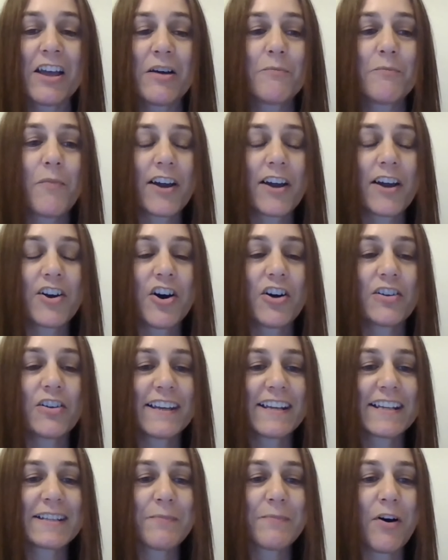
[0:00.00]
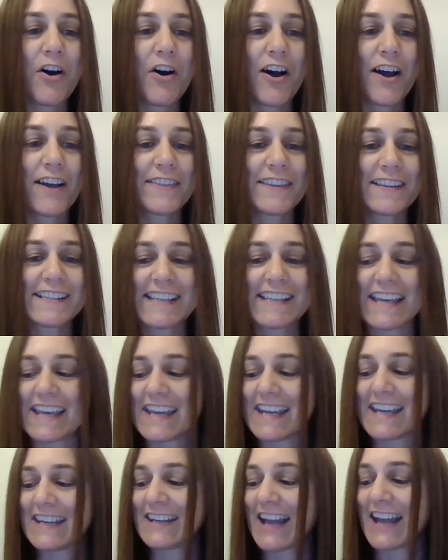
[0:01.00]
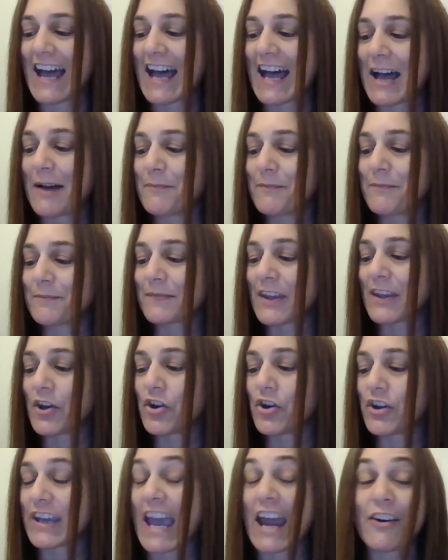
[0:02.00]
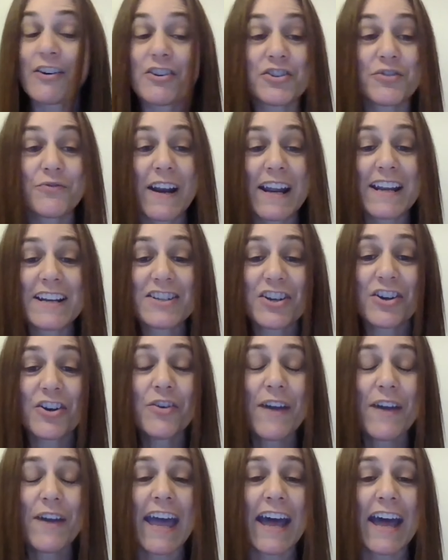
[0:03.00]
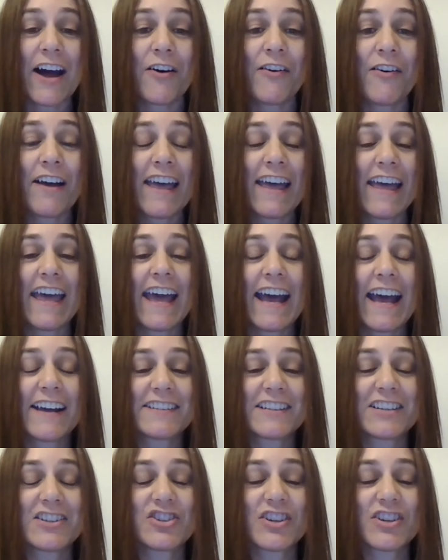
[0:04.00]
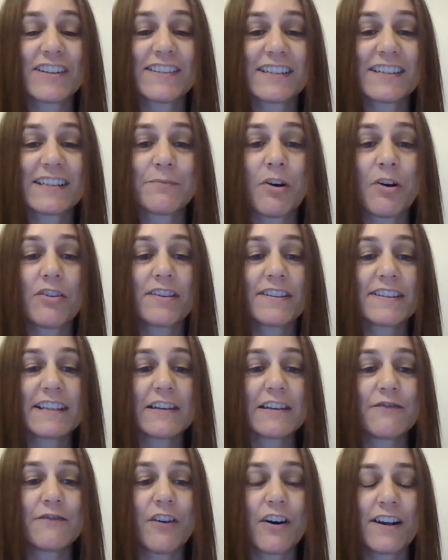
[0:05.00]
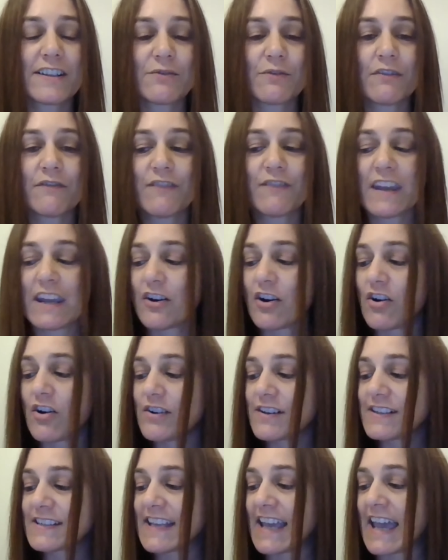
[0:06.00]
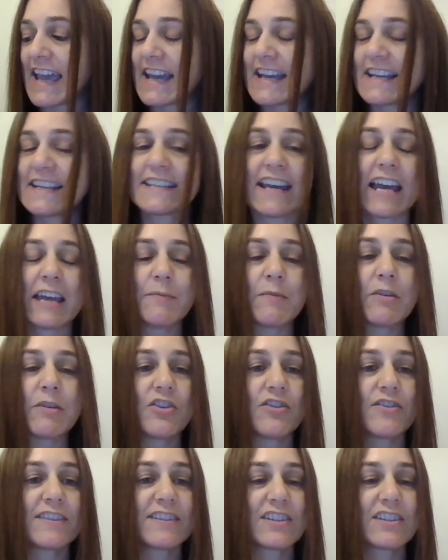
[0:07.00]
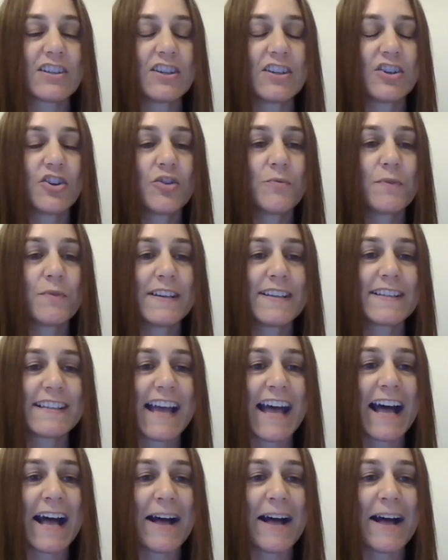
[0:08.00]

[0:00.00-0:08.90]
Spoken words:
my colleagues behind the scene, Karen Taranto, our Housing and Justice Policy Advisor at VCOS, and Amy Houston, who is